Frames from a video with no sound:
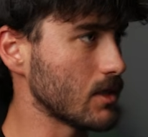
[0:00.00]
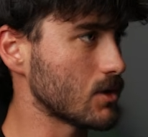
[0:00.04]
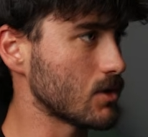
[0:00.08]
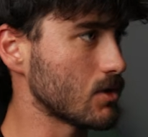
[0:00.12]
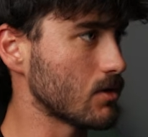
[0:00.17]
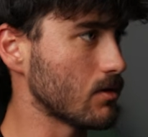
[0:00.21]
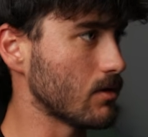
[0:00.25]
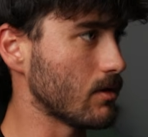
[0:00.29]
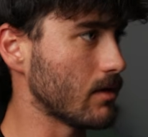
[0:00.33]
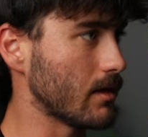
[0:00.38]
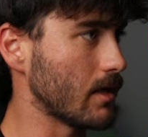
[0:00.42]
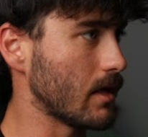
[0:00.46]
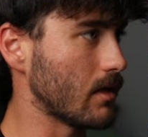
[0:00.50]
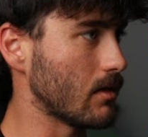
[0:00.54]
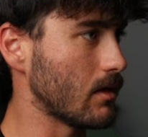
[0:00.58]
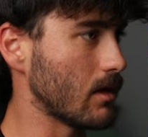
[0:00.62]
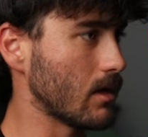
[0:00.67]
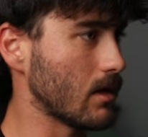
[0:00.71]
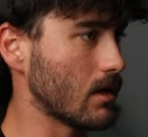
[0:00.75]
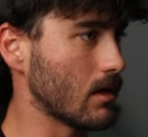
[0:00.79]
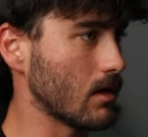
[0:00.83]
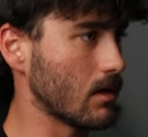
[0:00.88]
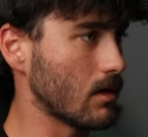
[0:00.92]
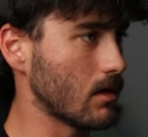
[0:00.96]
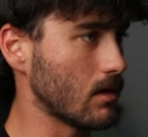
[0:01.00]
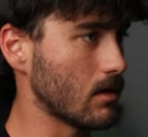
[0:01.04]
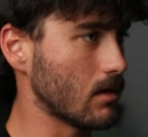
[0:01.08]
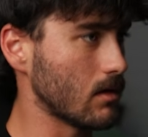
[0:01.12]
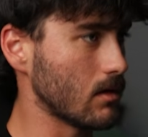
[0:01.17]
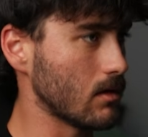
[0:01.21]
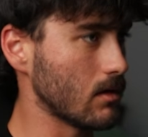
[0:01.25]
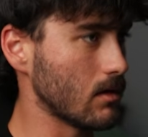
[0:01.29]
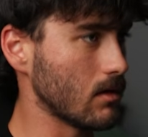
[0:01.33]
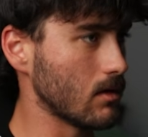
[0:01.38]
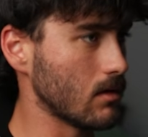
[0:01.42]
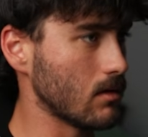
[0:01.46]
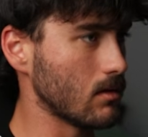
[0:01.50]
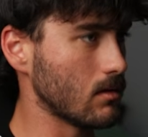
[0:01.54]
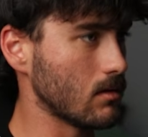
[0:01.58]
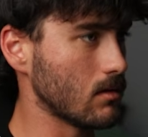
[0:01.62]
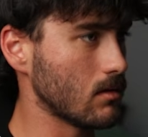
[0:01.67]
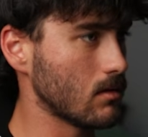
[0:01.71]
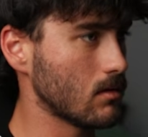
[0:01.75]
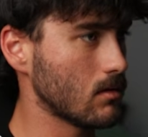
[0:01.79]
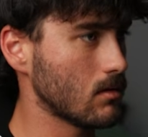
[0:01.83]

sure that they are in